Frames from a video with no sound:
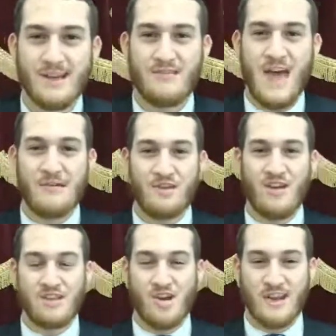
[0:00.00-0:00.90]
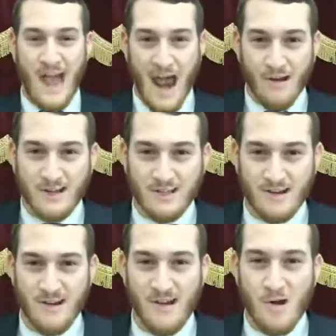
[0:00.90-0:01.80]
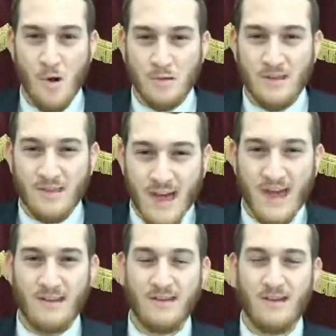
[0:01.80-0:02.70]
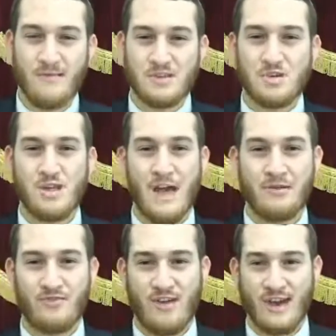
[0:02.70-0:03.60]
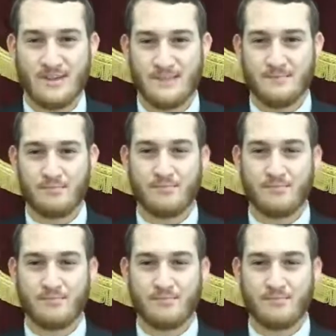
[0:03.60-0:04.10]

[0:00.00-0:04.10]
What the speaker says: if they have an effect on our character, only then does it truly have an effect.